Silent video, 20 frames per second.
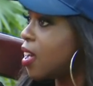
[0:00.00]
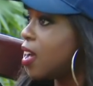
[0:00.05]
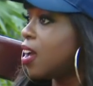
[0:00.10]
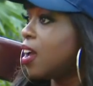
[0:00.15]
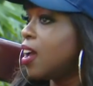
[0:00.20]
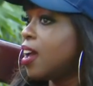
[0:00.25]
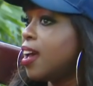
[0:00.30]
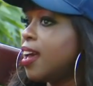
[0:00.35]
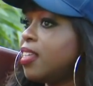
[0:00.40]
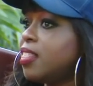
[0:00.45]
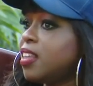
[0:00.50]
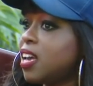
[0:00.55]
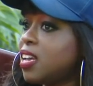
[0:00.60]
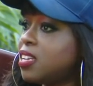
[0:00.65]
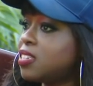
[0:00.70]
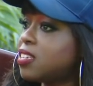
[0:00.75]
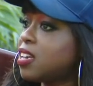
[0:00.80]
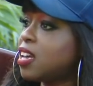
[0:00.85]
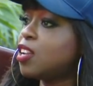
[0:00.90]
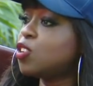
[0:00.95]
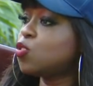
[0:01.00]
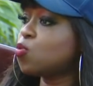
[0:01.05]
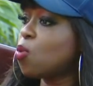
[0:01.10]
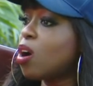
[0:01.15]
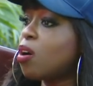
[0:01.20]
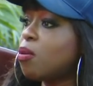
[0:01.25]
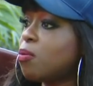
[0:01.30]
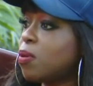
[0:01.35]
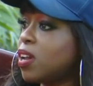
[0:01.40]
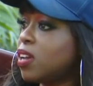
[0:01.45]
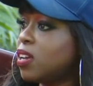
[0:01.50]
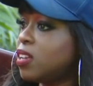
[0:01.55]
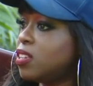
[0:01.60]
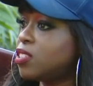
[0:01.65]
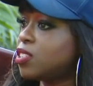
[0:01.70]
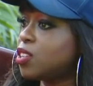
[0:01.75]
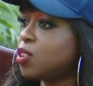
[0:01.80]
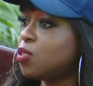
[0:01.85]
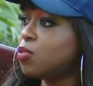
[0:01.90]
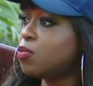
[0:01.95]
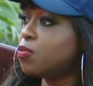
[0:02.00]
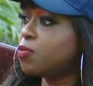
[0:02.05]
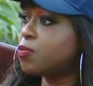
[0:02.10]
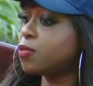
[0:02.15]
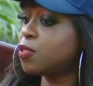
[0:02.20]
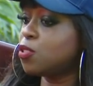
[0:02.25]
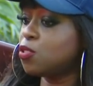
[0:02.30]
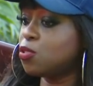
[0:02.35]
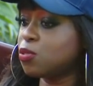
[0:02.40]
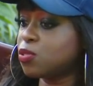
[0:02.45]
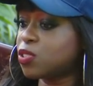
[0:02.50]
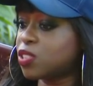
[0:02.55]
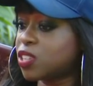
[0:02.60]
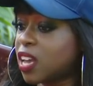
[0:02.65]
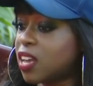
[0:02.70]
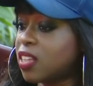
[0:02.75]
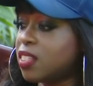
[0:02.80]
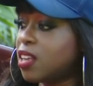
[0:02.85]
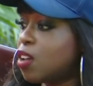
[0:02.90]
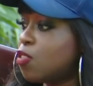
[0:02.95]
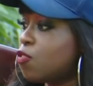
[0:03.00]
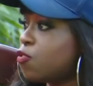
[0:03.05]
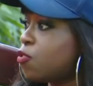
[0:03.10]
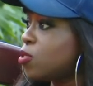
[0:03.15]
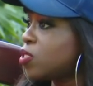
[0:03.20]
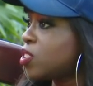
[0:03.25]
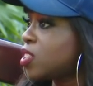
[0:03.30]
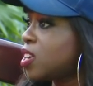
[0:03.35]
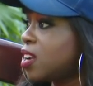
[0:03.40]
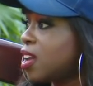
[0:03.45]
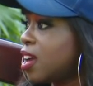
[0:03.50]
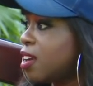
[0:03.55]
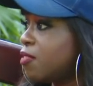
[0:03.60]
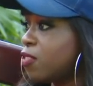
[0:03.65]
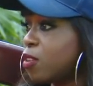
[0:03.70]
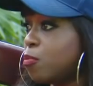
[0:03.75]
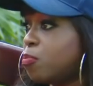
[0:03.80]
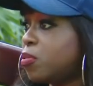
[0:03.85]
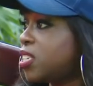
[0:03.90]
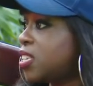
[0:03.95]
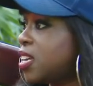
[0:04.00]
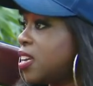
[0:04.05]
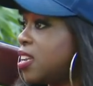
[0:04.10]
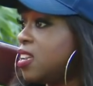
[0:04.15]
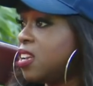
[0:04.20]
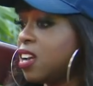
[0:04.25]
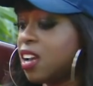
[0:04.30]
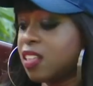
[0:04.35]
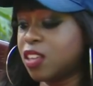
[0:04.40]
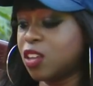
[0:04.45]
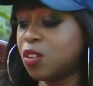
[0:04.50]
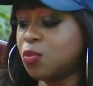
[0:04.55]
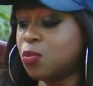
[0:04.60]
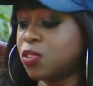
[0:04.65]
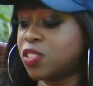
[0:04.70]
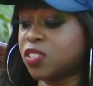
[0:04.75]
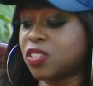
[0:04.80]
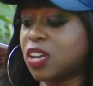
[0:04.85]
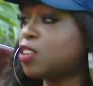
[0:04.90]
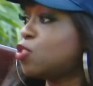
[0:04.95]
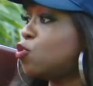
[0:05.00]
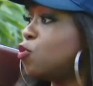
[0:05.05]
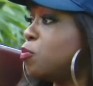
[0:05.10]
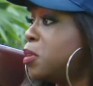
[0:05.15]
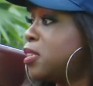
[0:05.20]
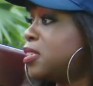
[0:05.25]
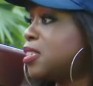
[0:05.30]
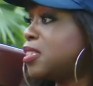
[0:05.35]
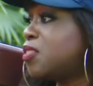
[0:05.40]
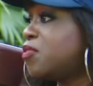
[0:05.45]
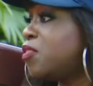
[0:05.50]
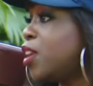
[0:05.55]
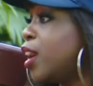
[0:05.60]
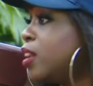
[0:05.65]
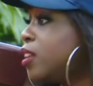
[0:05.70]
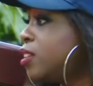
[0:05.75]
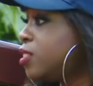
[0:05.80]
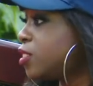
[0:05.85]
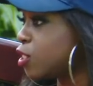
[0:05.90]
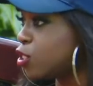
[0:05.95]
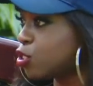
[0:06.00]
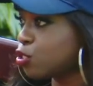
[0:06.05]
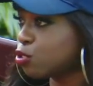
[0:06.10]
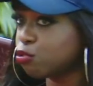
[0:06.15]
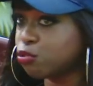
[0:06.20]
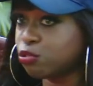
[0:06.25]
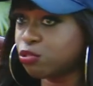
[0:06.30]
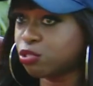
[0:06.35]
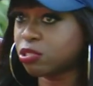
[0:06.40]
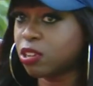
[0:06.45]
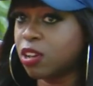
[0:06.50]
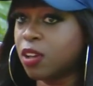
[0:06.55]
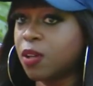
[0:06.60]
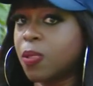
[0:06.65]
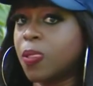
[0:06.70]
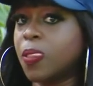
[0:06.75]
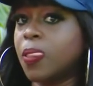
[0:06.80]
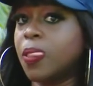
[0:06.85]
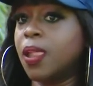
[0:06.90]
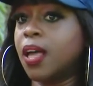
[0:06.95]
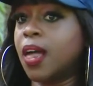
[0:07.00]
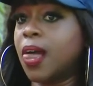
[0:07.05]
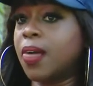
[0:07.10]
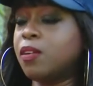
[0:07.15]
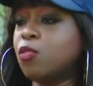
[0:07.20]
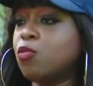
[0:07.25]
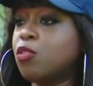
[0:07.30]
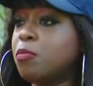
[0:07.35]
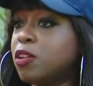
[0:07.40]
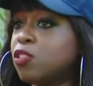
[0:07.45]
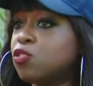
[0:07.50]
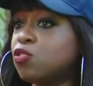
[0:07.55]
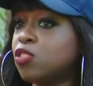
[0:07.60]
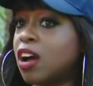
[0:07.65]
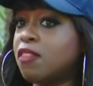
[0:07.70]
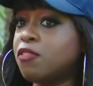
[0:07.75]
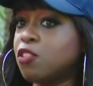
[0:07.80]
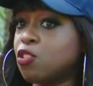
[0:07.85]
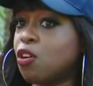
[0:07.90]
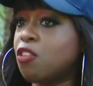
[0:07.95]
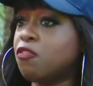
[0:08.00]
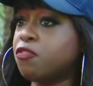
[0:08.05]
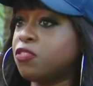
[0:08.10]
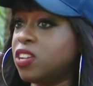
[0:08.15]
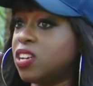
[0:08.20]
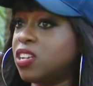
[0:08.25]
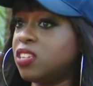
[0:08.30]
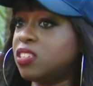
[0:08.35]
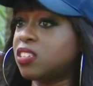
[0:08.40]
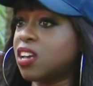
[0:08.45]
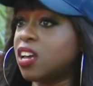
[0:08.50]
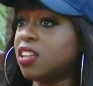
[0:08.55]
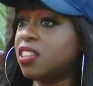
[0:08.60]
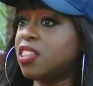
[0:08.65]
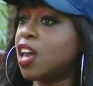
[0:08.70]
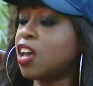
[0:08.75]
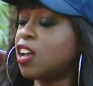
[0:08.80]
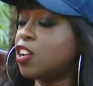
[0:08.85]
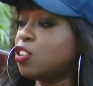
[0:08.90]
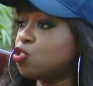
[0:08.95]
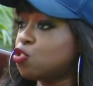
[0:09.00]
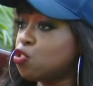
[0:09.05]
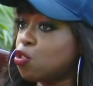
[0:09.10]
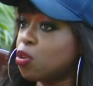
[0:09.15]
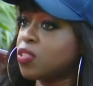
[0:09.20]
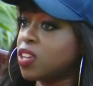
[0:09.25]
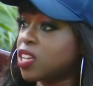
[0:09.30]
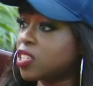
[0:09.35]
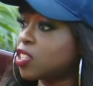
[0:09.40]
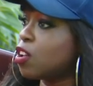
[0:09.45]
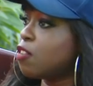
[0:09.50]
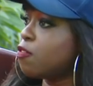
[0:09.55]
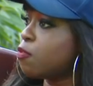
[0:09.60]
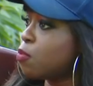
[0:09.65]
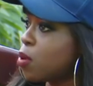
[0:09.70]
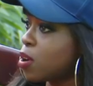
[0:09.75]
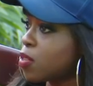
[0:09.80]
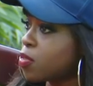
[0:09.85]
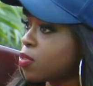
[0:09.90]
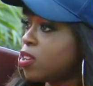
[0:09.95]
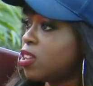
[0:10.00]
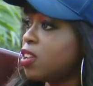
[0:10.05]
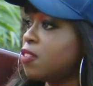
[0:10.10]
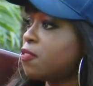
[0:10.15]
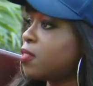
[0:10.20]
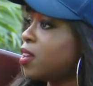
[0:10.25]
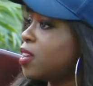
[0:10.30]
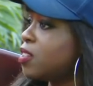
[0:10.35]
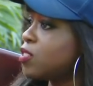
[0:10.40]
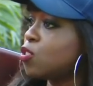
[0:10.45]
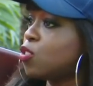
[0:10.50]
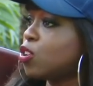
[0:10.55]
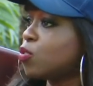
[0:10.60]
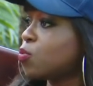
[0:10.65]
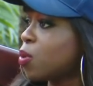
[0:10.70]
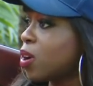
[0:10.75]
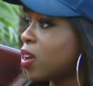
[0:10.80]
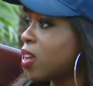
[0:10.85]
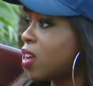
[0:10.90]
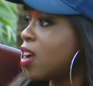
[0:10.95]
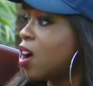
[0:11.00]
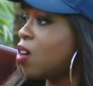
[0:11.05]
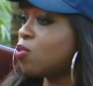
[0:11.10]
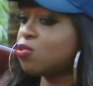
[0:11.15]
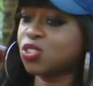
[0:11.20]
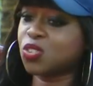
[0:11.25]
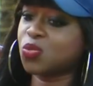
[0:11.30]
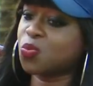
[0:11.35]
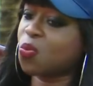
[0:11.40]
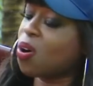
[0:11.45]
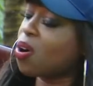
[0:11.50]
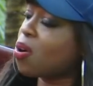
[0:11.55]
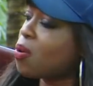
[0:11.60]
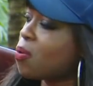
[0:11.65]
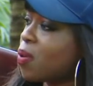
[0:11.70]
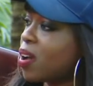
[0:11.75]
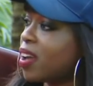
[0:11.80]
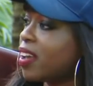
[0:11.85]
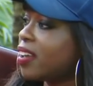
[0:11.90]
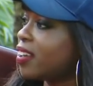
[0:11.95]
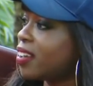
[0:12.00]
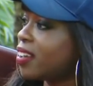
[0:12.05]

And I decided to walk away instead of, staying there and forcing life and pretending. And then we start domestic violence issues. I think women should have the confidence and to know their self-worth. And if things are not working out, just walk away.